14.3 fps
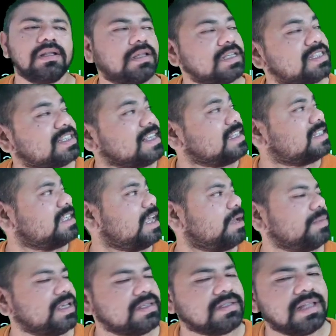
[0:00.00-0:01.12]
the
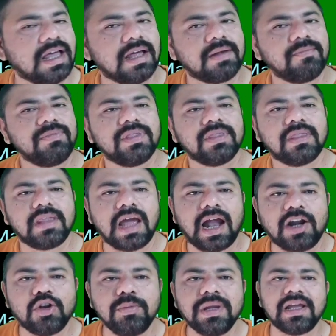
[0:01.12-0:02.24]
cesium is there. The
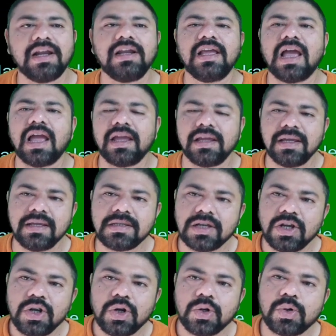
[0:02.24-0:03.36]
atomic radii is
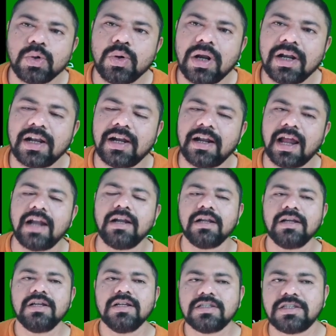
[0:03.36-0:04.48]
two
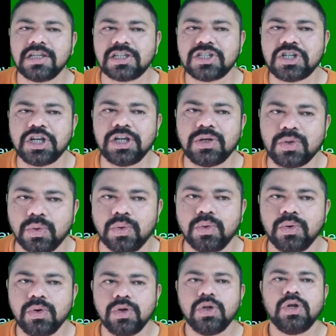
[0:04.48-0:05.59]
hundred
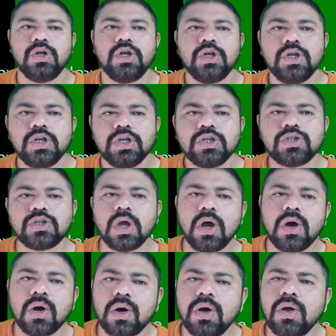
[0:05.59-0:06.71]
sixty-two.
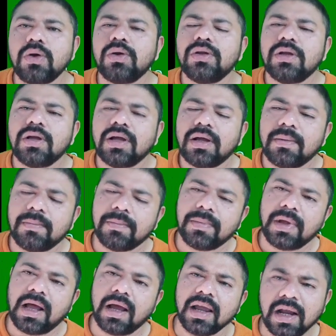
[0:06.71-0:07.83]
So,
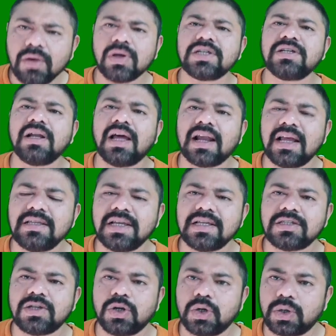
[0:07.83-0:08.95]
again question
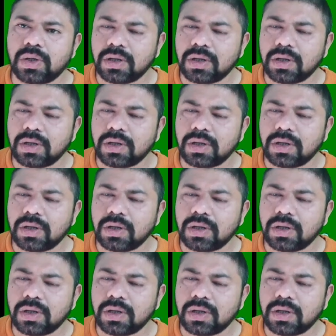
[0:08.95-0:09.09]
arises,